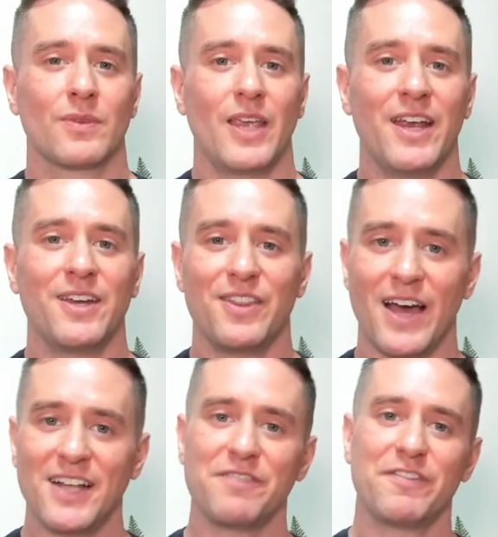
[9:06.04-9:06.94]
And
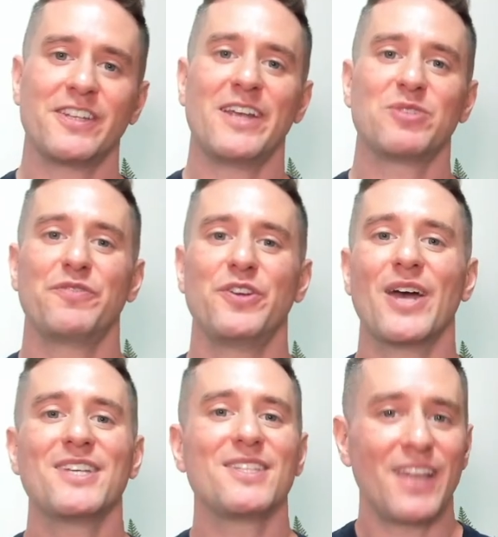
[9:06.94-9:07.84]
that's it for today's review,
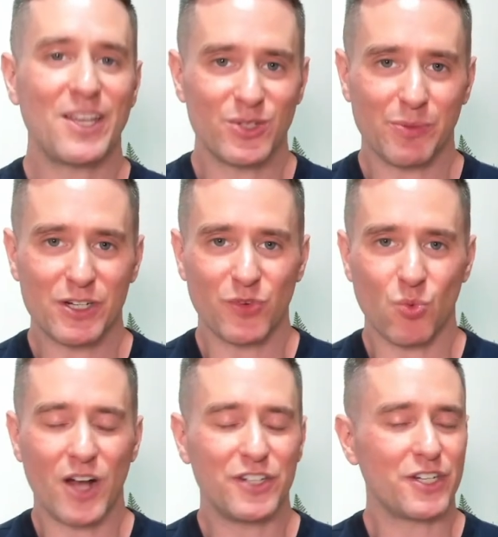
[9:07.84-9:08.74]
guys. Thank you so much for
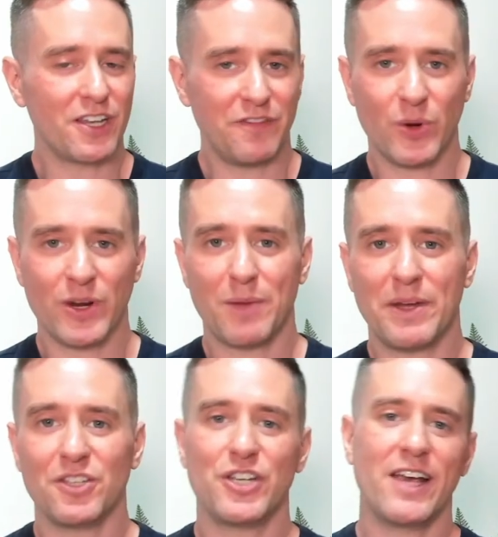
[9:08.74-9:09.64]
watching. If you want to help
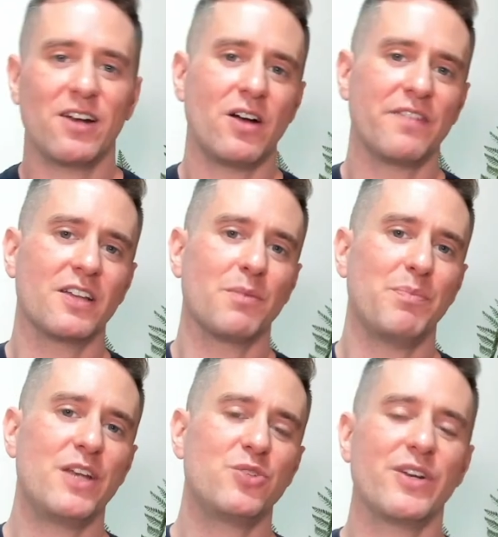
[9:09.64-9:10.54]
out the channel, I've got the
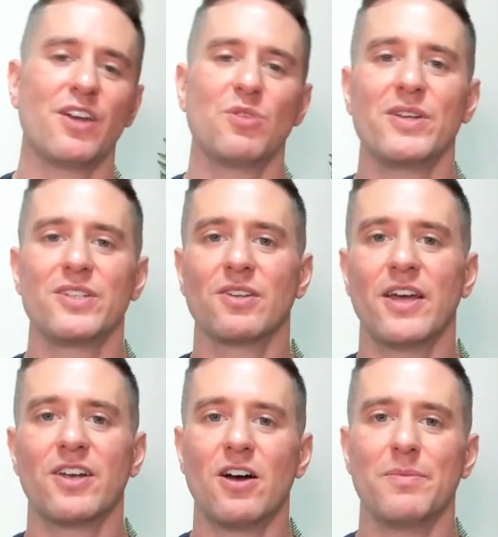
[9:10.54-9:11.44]
Patreon. Otherwise, you can
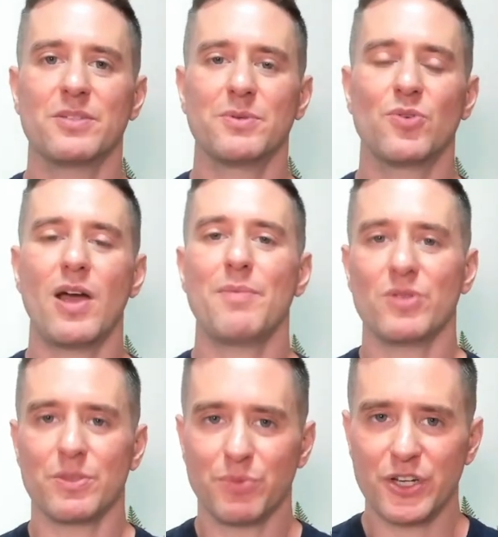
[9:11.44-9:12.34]
like, comment, subscribe.
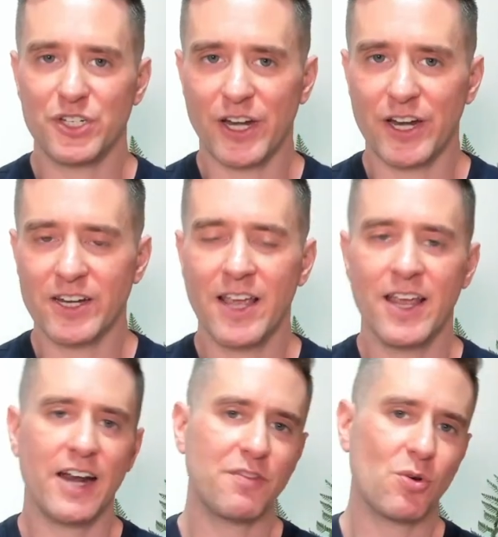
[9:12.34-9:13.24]
Always appreciated.
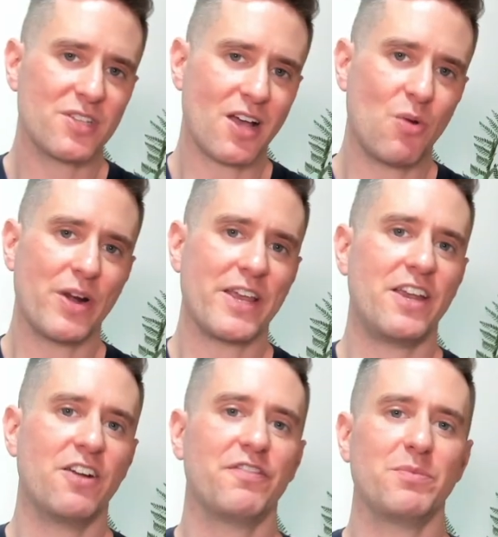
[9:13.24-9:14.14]
And of course, I want to
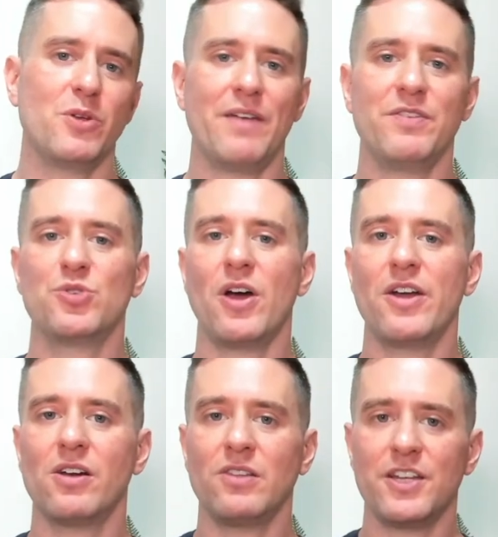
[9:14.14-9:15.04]
hear from you. Have you tried
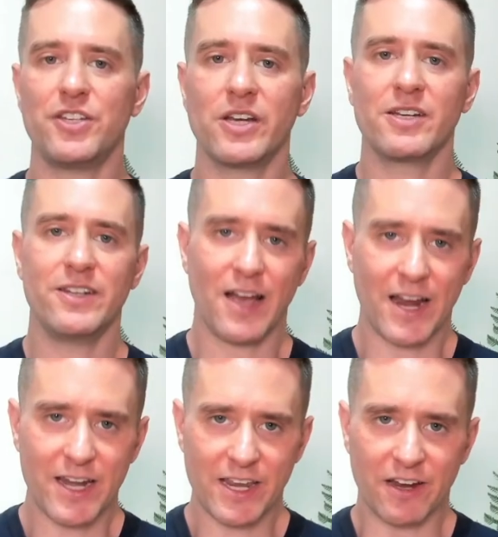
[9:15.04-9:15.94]
our Legic
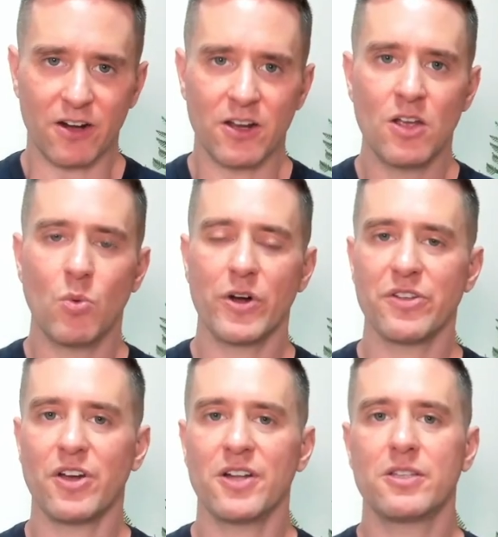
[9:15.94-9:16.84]
9 here? What are
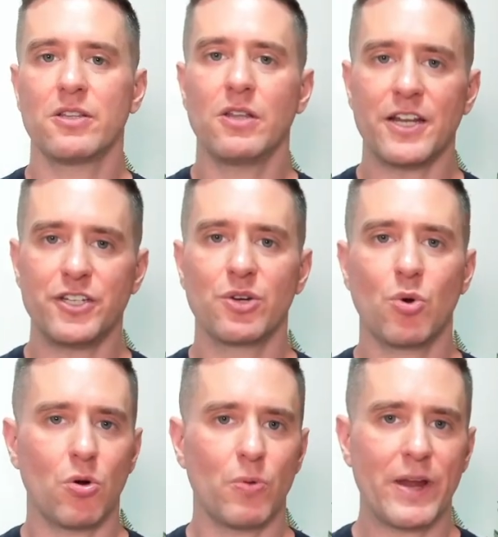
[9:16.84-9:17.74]
your thoughts on the Legic
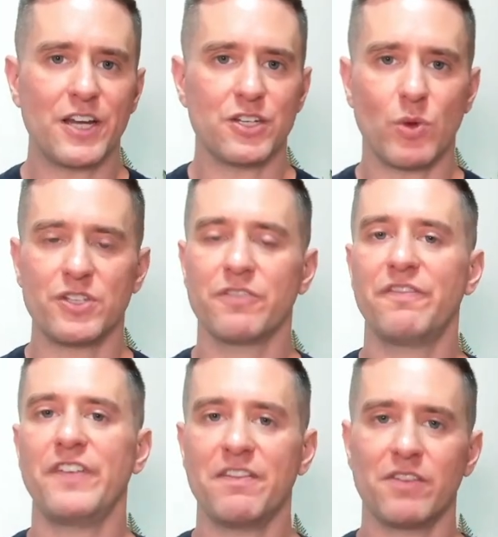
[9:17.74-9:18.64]
core range? What's your
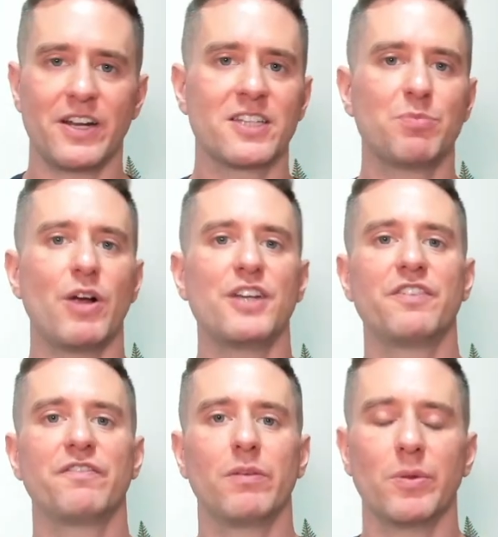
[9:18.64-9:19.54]
favorite
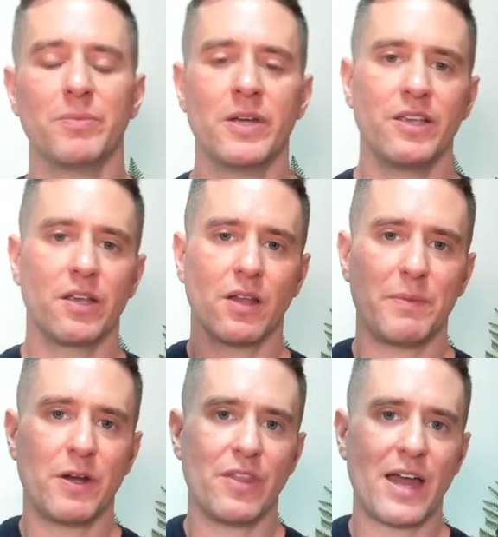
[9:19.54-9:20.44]
expression from them? You can let
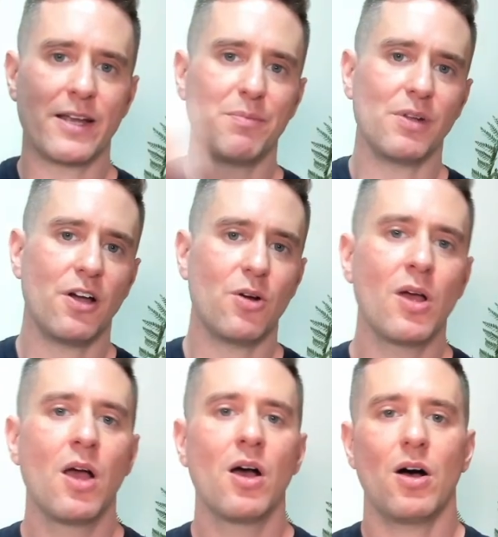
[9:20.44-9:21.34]
me know that down
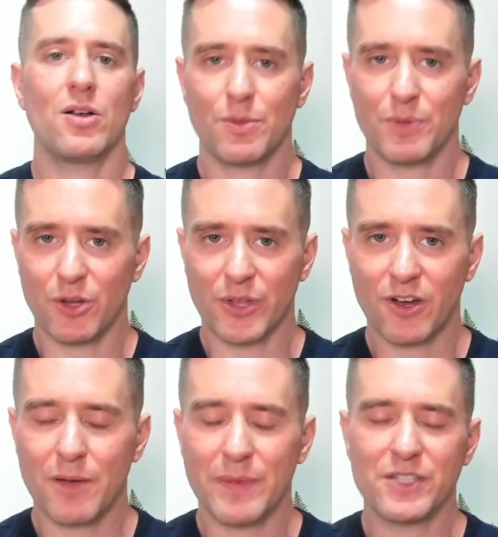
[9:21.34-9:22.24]
below. Also below in the
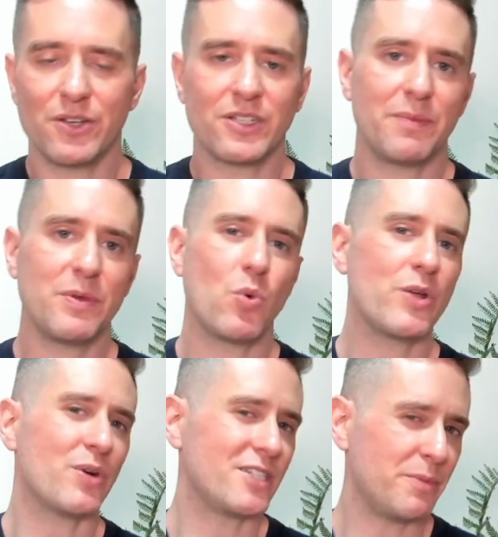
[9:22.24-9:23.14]
comments, you can tell me what you
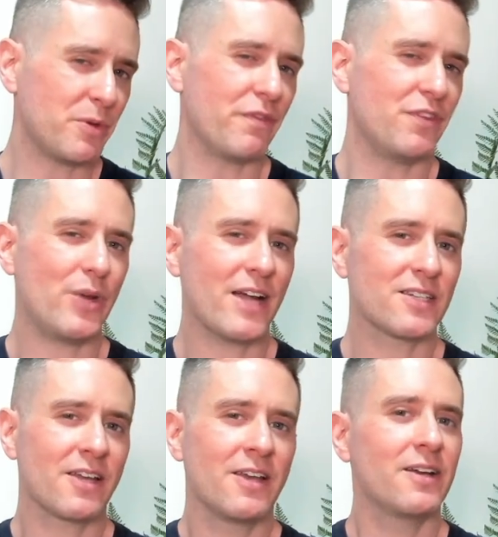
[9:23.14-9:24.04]
want to see me review
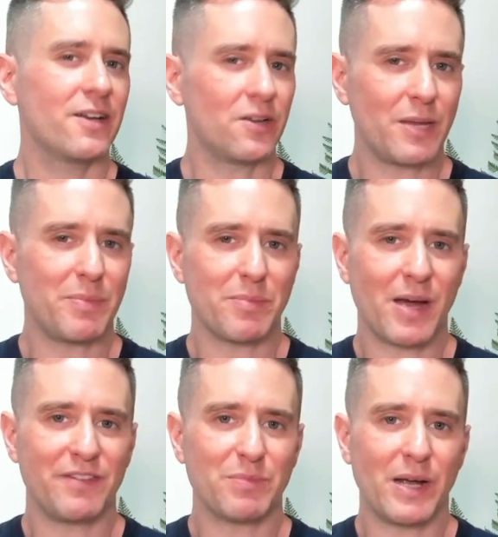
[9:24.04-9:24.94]
next, and I'll keep it in
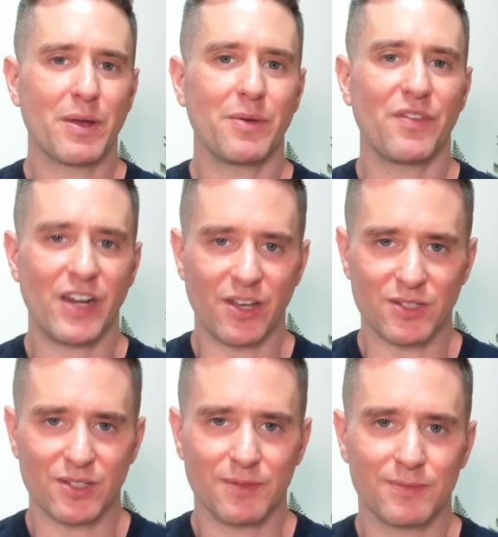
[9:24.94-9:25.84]
mind for my upcoming
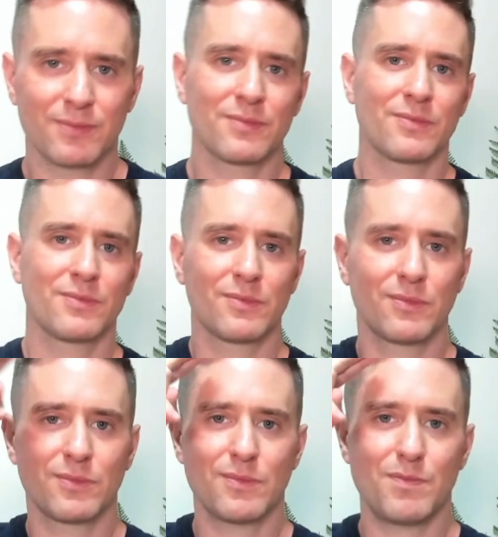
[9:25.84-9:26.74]
videos.
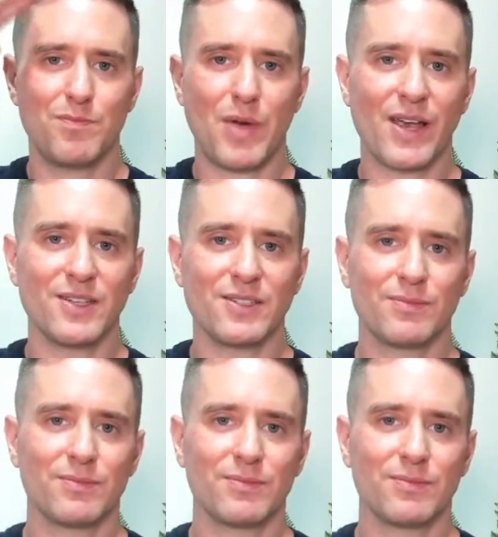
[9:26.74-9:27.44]
Bye, guys.